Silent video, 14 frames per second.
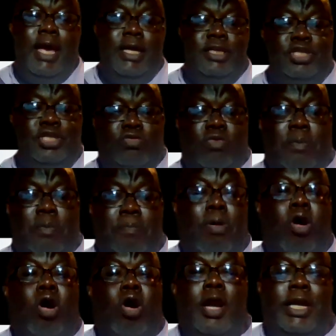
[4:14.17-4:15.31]
and to
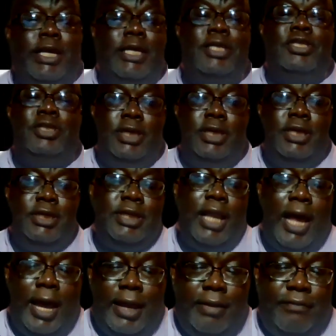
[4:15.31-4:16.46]
impart into his
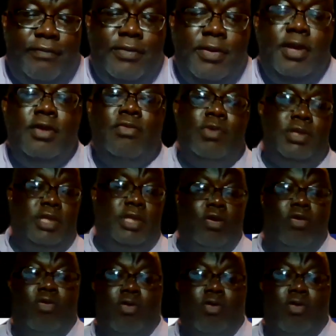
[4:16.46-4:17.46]
life what the